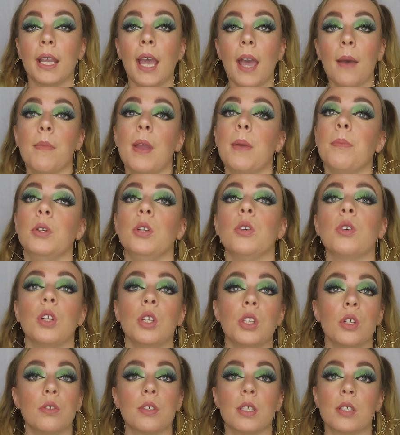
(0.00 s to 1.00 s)
get, maybe you
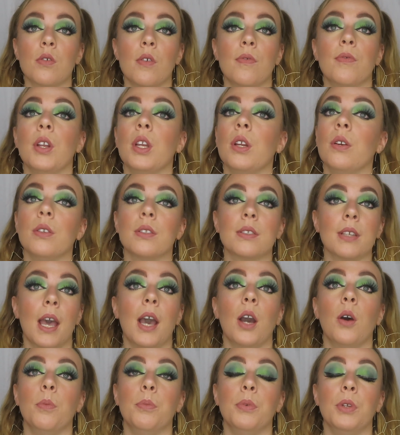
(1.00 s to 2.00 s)
can use this review to
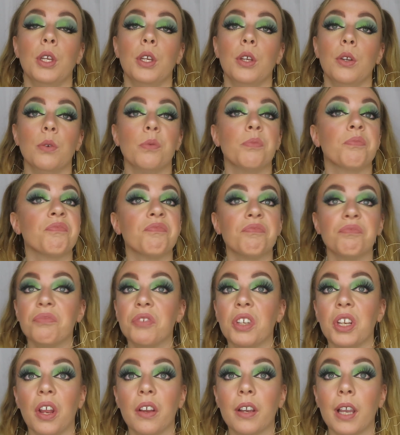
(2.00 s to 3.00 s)
help you,
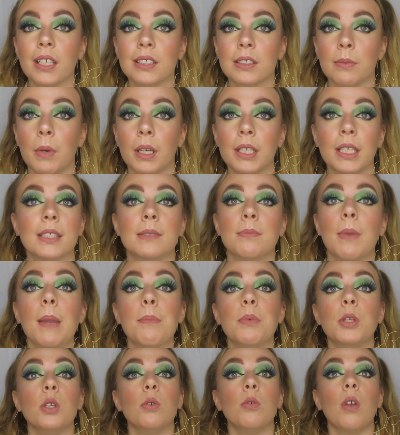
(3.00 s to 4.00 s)
you know, get some ideas.
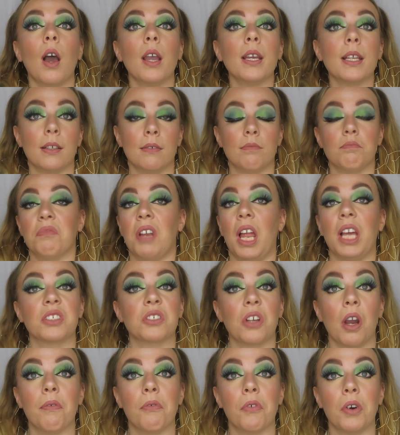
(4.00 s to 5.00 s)
Maybe you like less
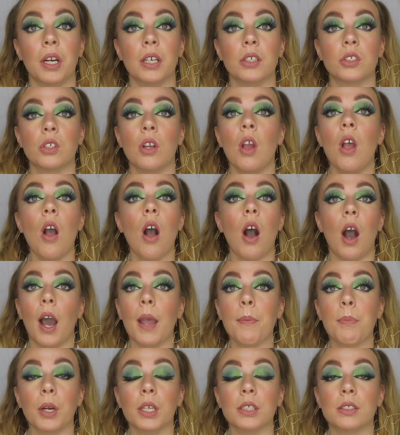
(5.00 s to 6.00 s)
coverage.
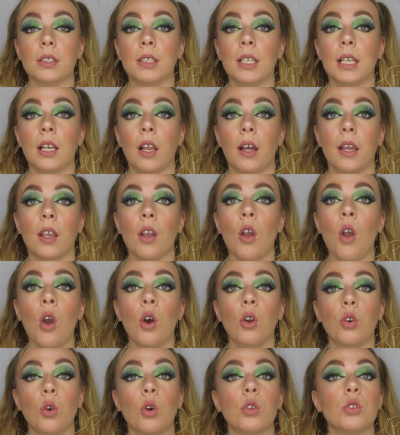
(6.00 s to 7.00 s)
I personally like
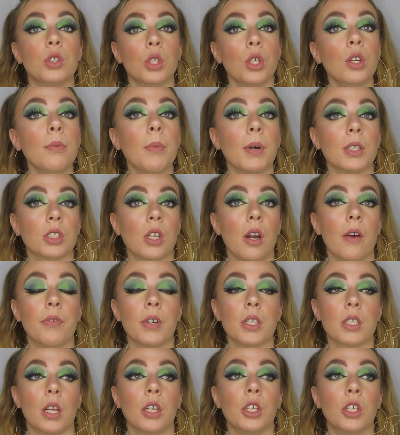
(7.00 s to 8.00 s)
not too much
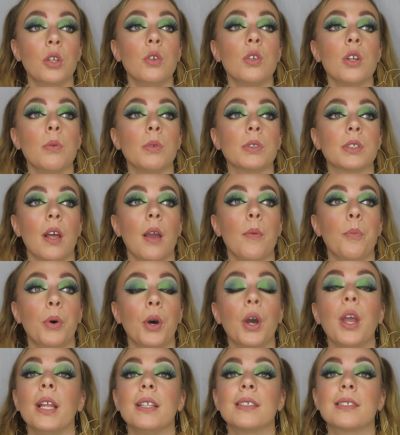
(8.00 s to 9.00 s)
coverage. Like, Huda was like
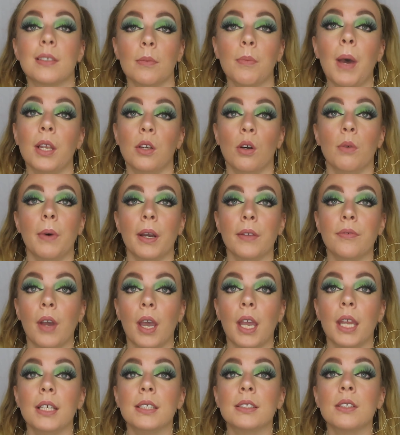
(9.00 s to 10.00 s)
putting cement on my
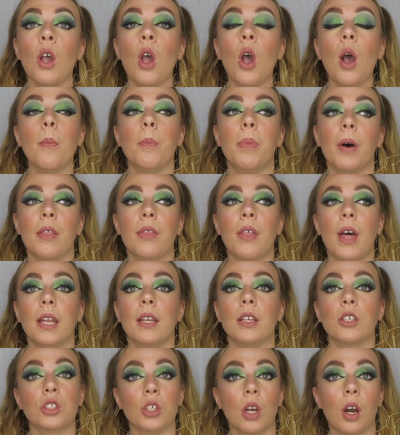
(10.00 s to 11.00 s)
face, but
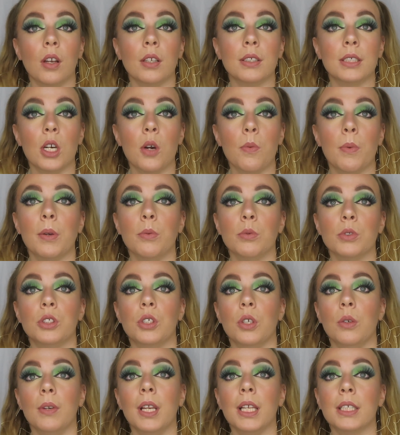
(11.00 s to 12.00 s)
then the Charlotte Tilbury was
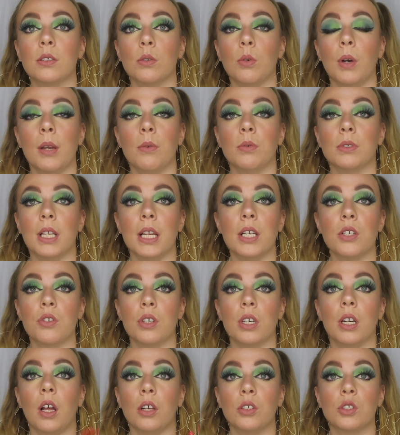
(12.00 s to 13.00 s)
too little. It was
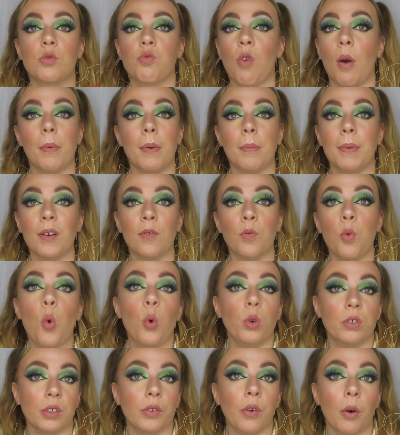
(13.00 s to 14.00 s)
literally like just rubbing a bit of
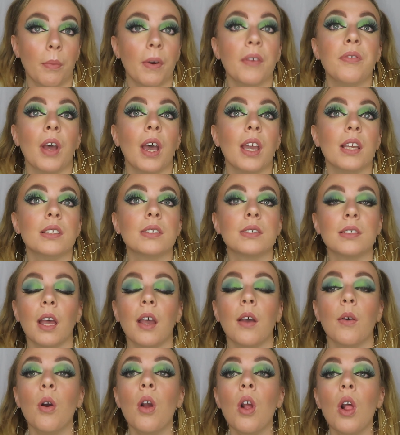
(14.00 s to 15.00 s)
water on my face.
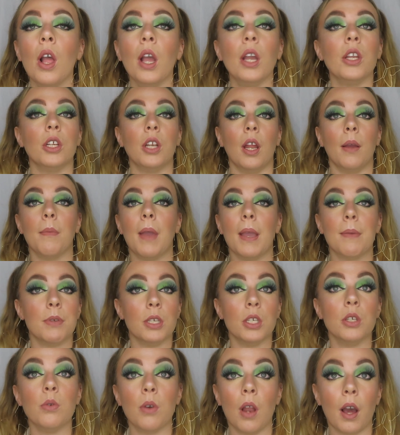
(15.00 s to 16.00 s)
So, you know, maybe
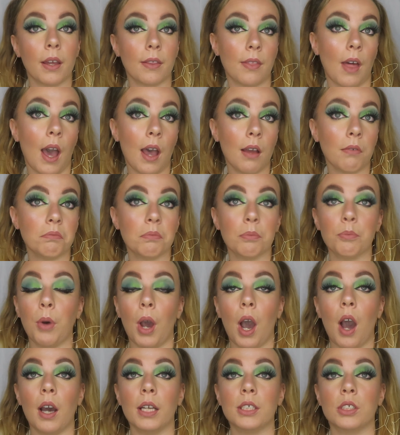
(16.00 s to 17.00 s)
you like that,
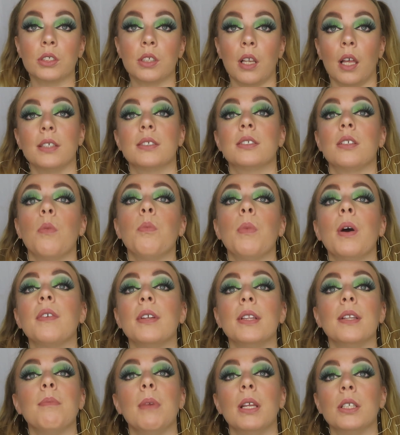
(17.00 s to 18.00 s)
but I just like somewhere
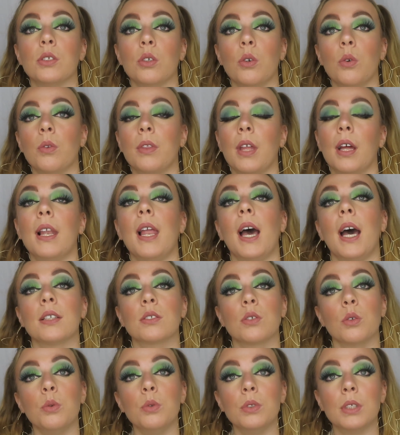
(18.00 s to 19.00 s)
in the middle that
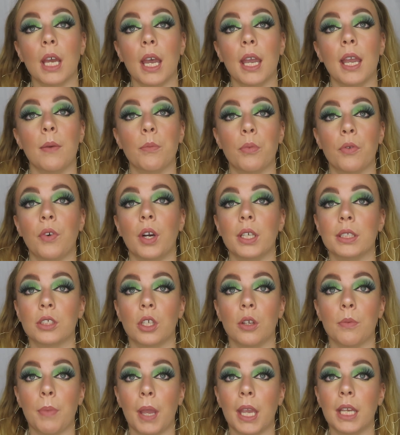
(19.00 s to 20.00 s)
lasts all day and provides a
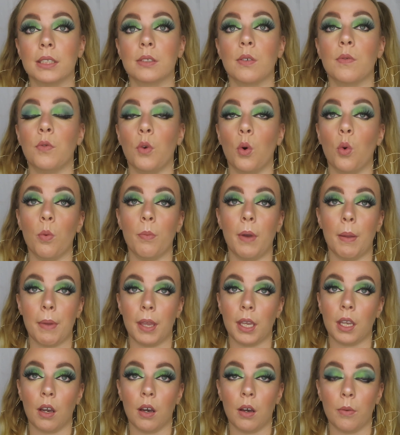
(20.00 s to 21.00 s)
good base for all my
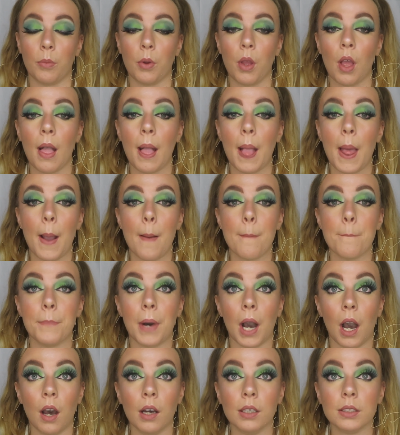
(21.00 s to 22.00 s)
makeup.
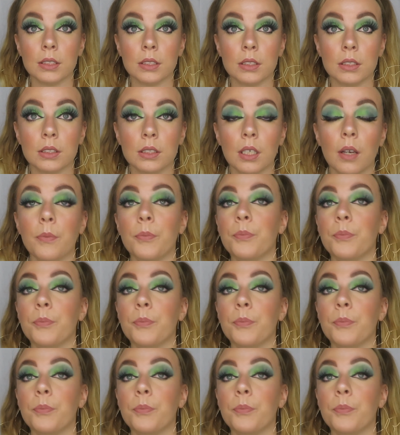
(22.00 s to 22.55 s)
But,